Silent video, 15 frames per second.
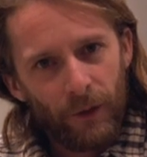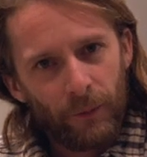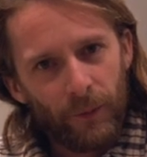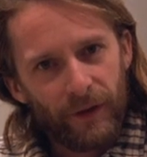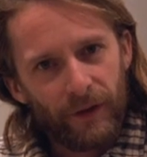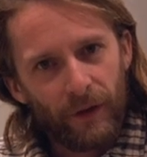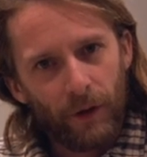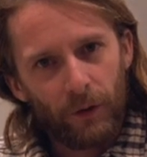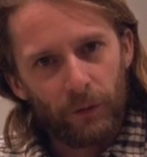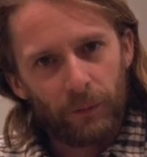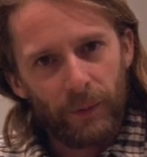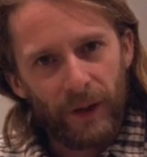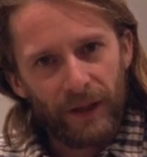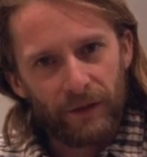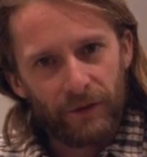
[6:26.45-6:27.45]
with
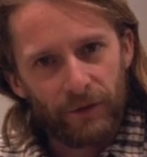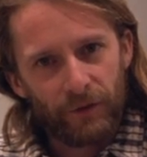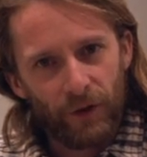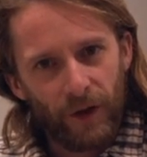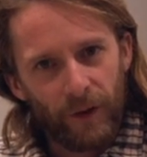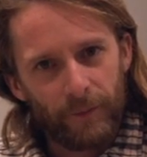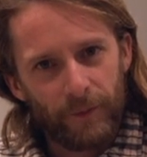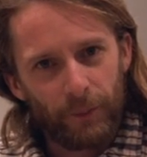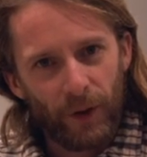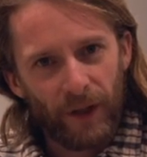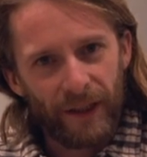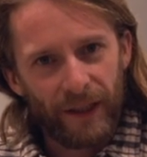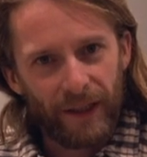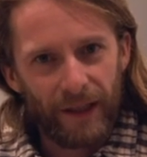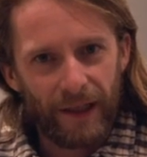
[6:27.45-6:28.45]
gold pinstripes
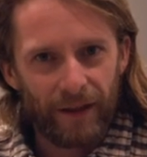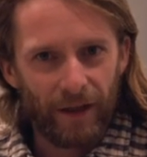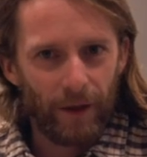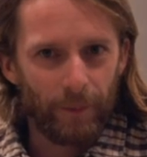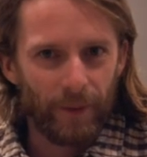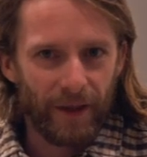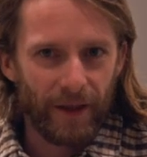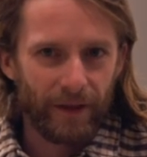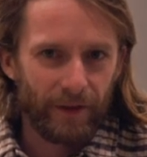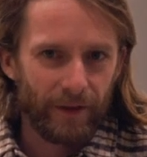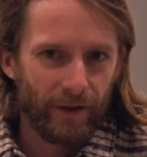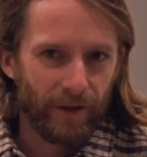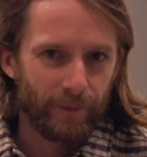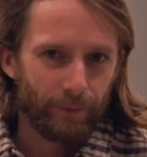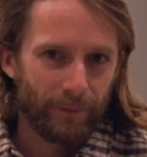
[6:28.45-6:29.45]
breaking that up and then a
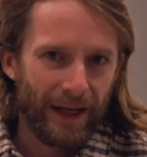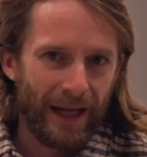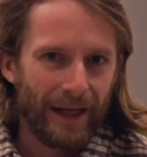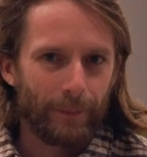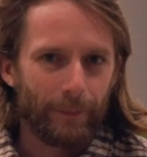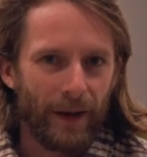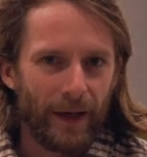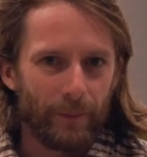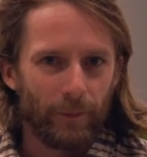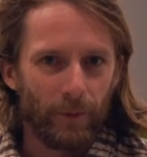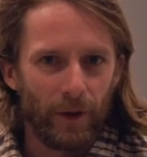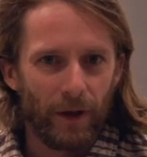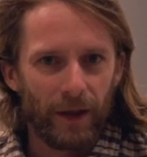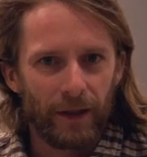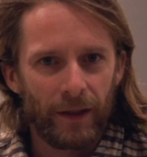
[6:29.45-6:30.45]
nice black
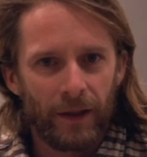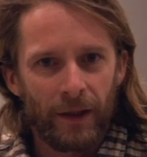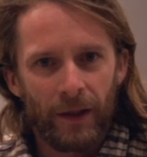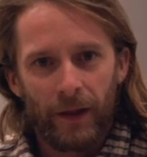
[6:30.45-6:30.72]
paintwork.